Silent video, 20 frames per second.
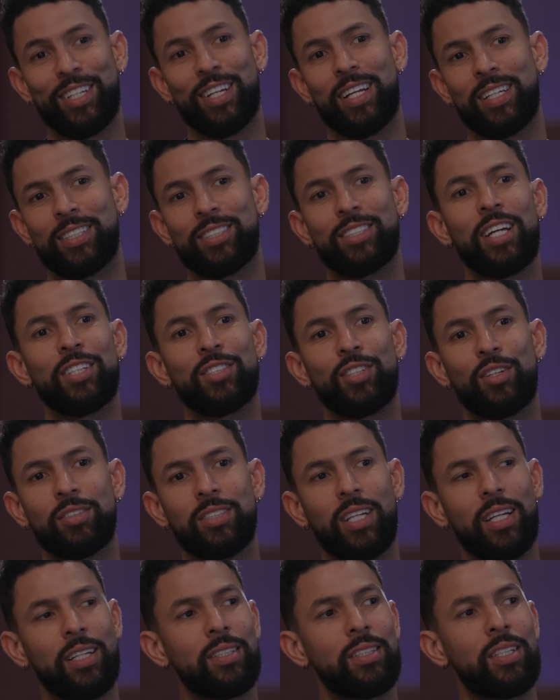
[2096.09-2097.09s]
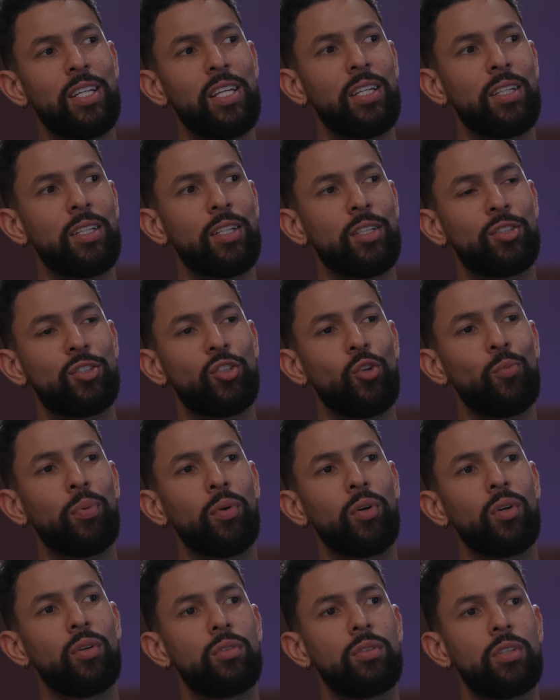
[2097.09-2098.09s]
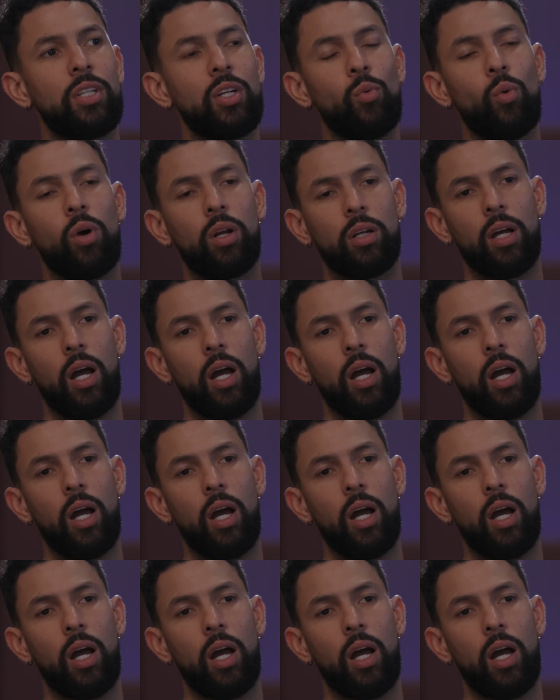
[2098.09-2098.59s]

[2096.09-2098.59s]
it an extension? It's like a super D1